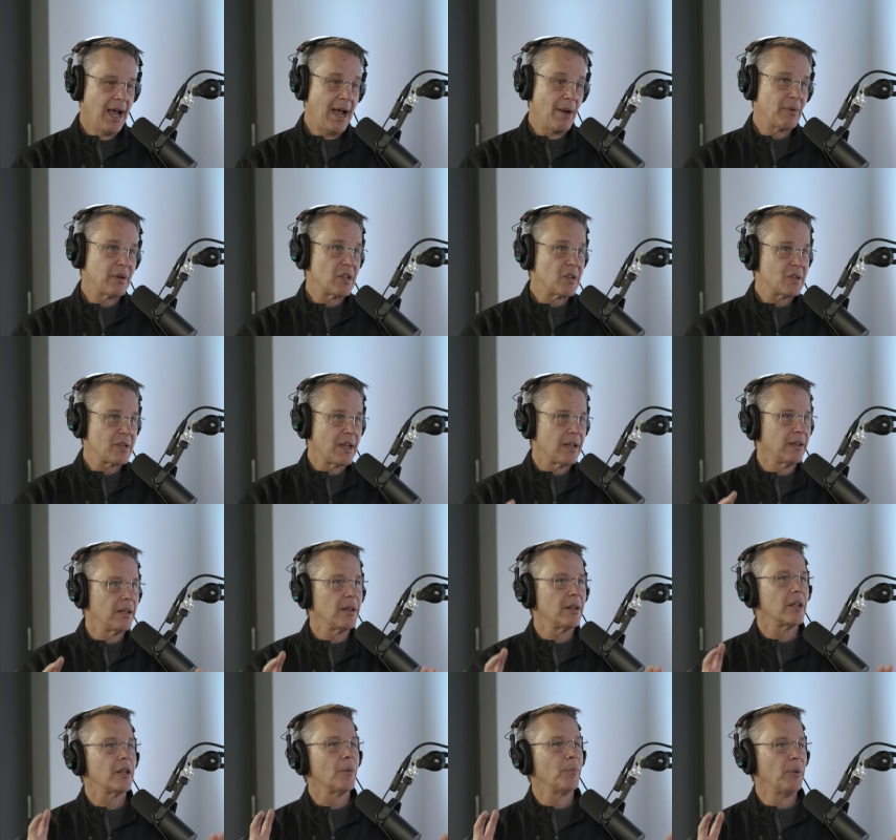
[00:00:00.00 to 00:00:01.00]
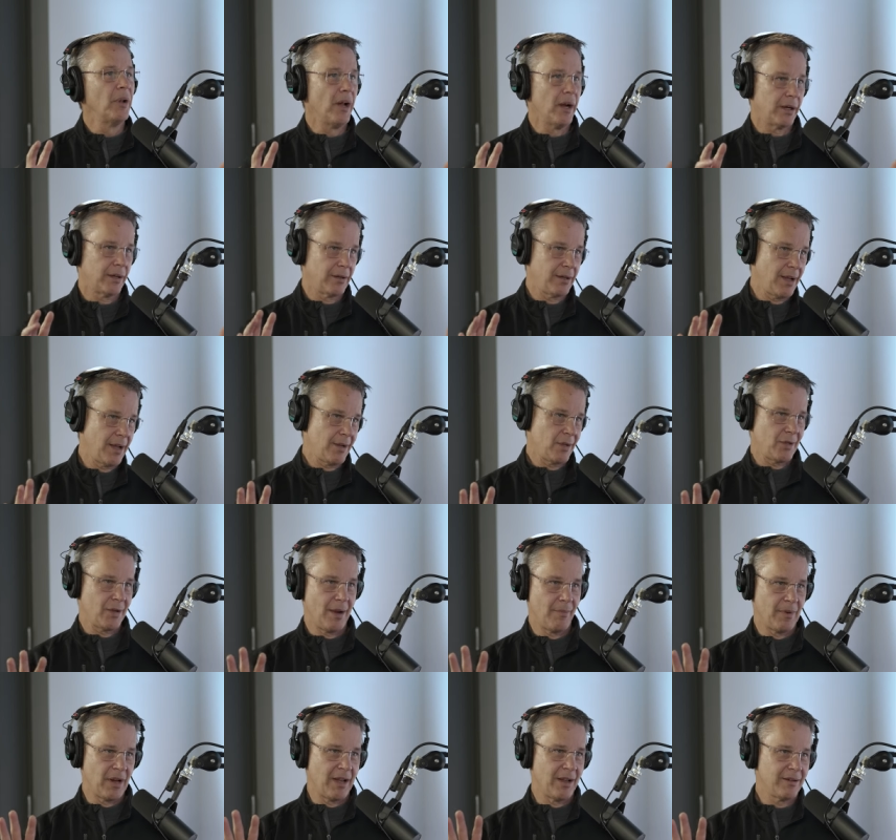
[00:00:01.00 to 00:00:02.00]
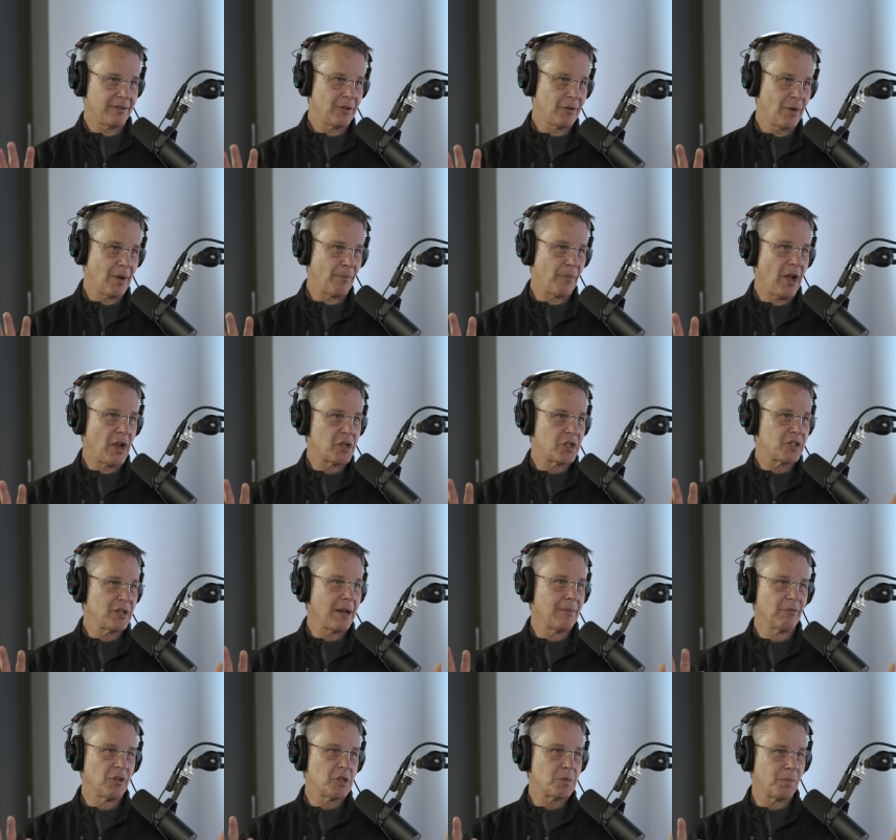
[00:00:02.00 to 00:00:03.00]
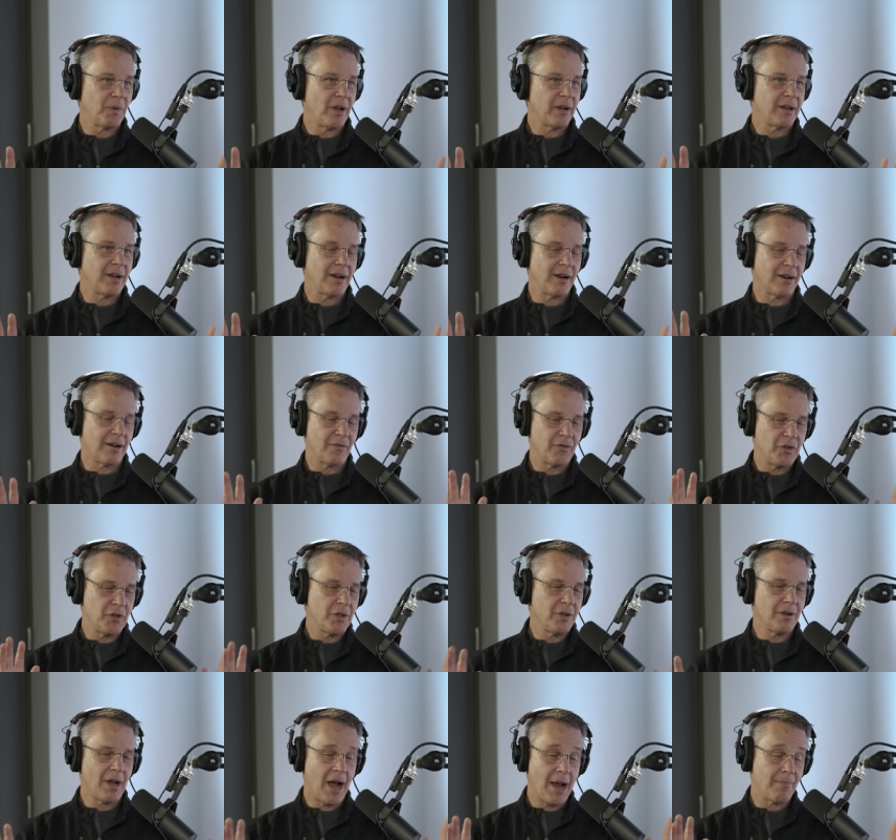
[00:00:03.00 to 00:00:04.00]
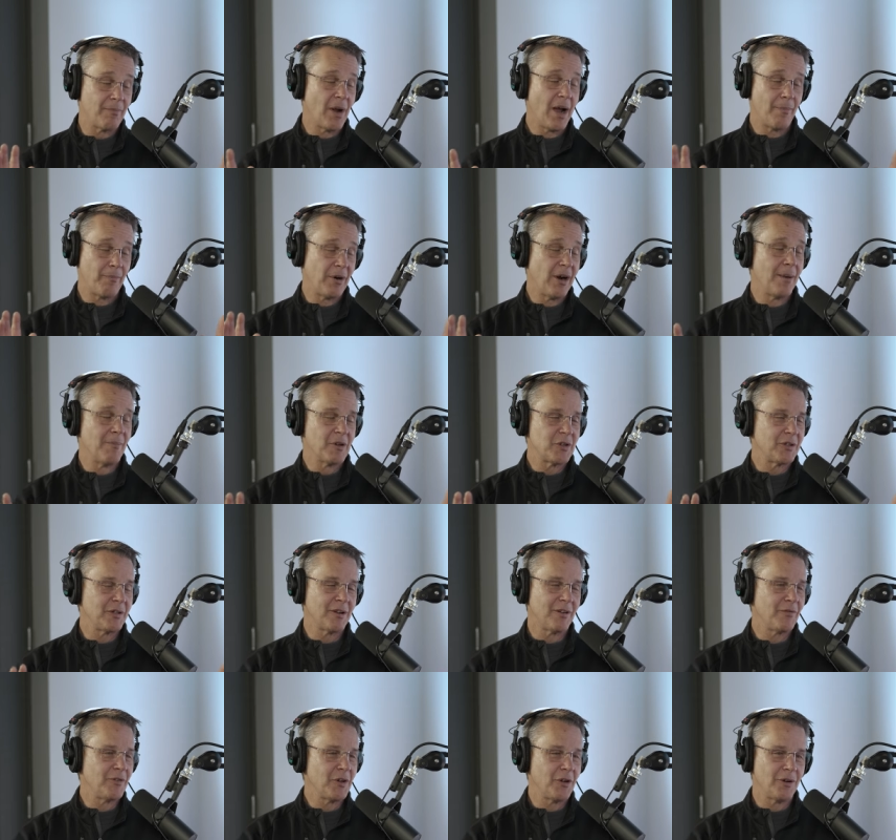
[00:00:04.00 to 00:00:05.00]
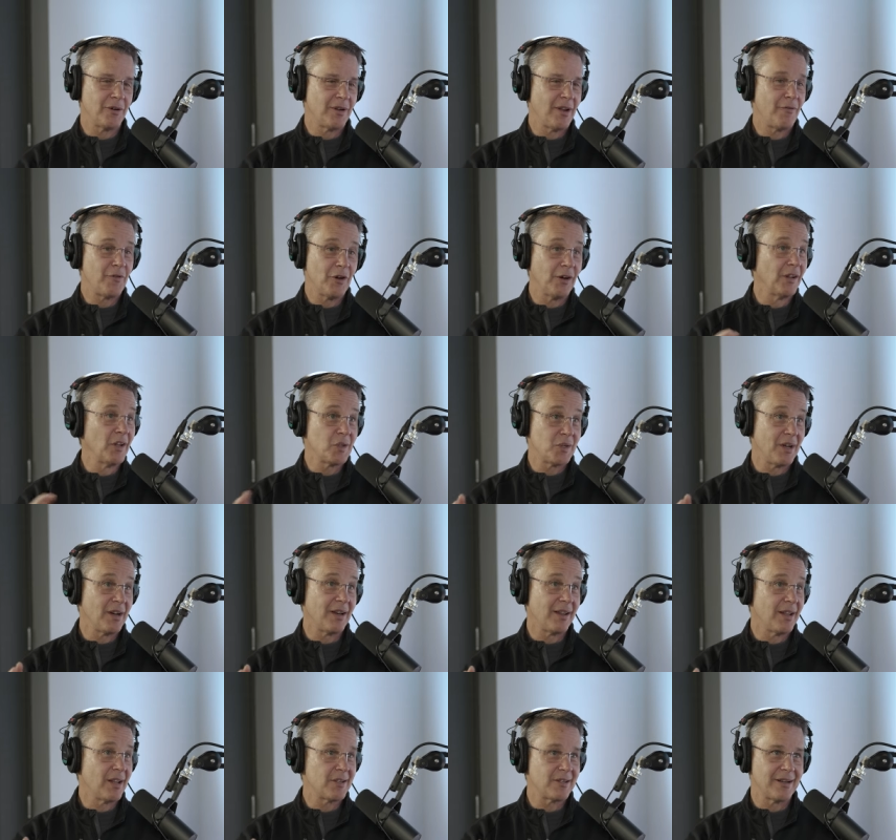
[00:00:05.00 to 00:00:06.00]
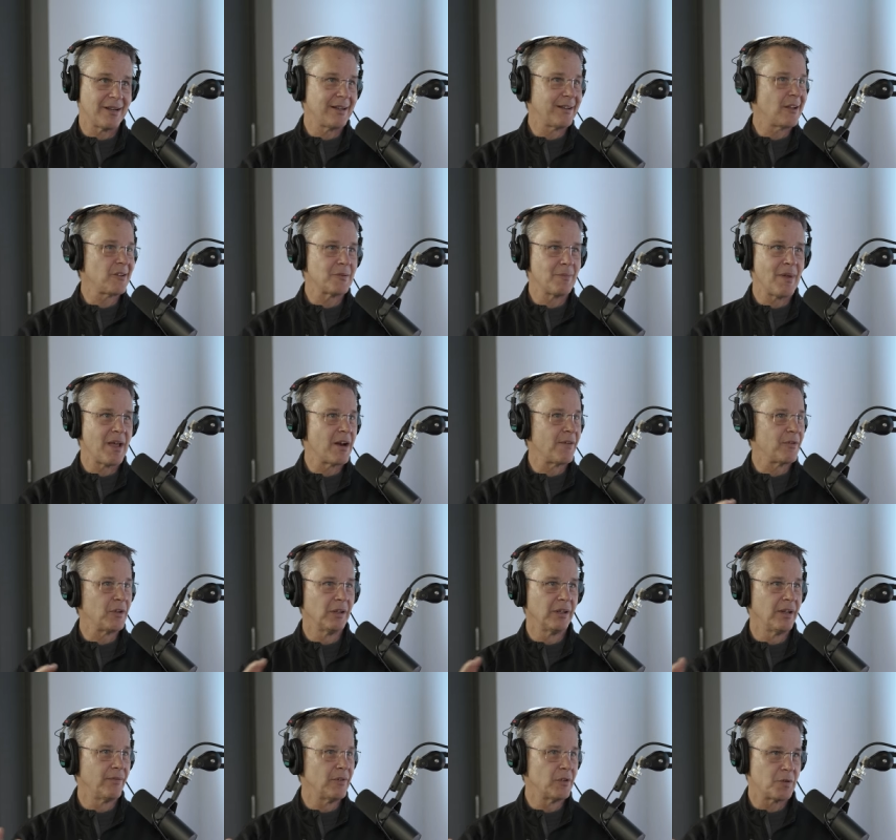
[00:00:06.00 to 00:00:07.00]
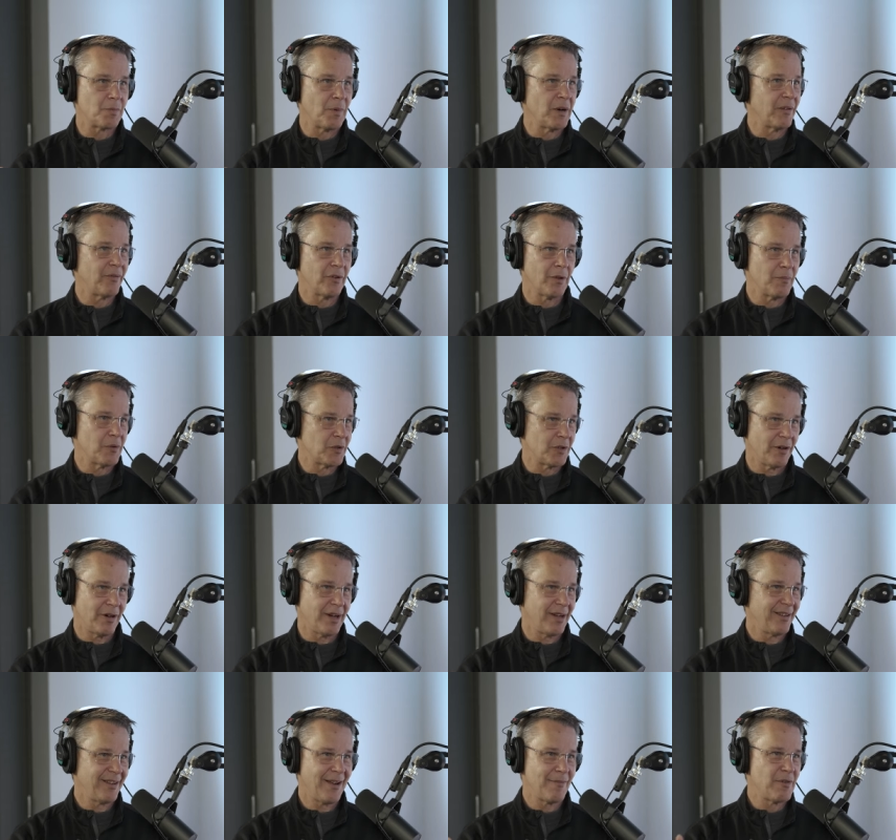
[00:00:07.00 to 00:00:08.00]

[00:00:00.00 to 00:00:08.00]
I would just say little, little plug, okay? So I'm going to do a, a, shameless plug here. If you, I, I, promise you, if you're if you're listening to this, and it doesn't matter if you live in Springfield, Missouri.